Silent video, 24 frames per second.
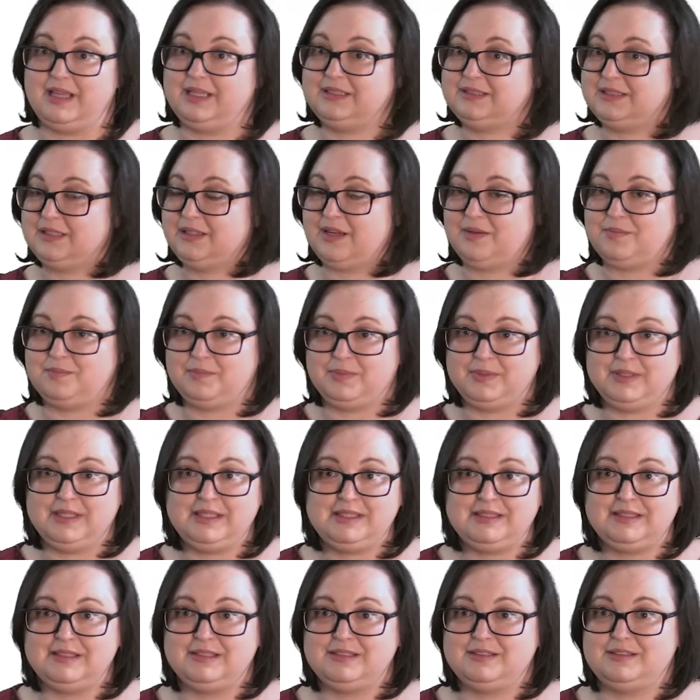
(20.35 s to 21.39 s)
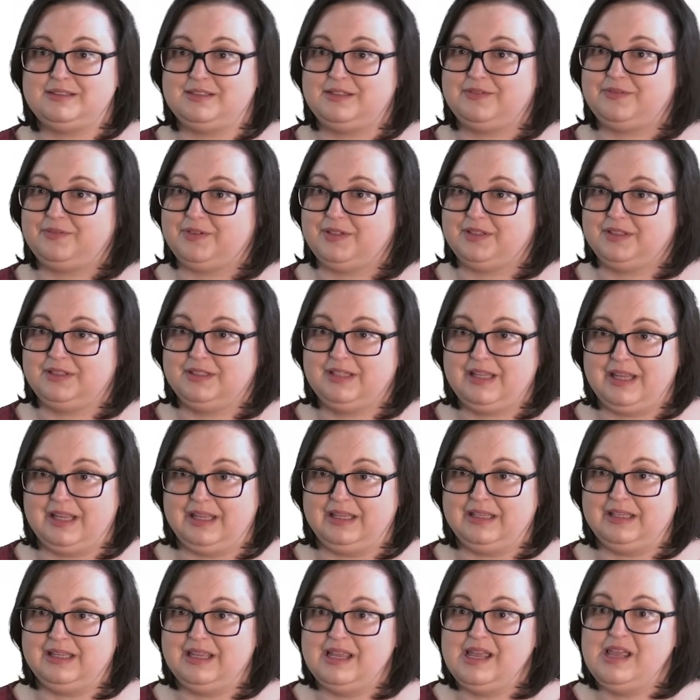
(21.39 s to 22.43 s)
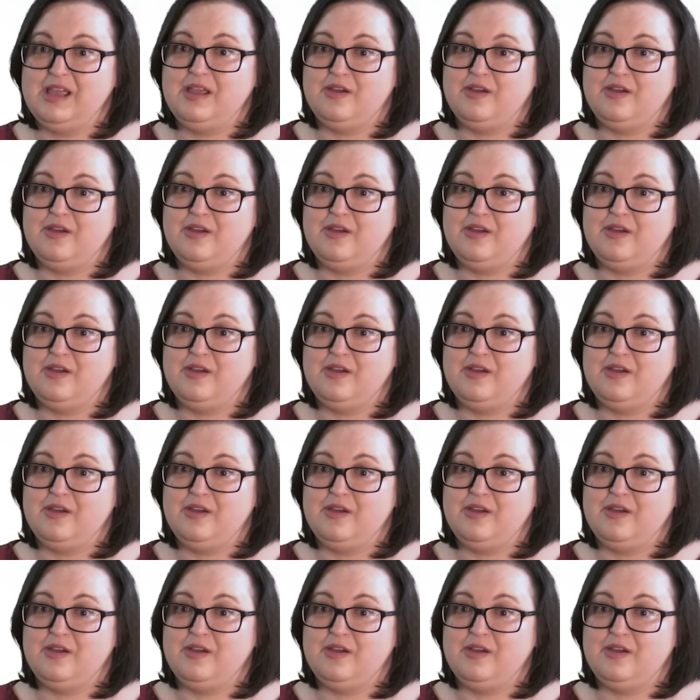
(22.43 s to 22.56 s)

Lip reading: That's a completely different thing.